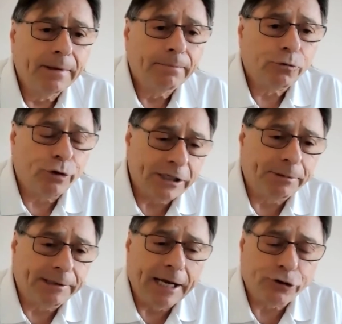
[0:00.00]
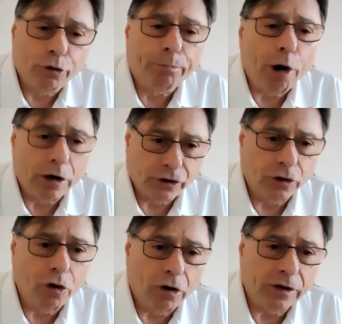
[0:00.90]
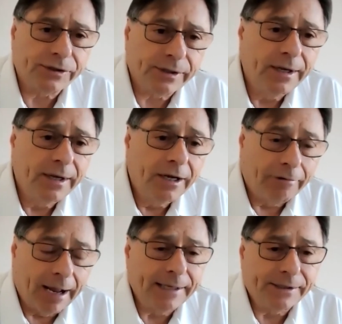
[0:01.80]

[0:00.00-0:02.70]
transportation or parcel cost, right?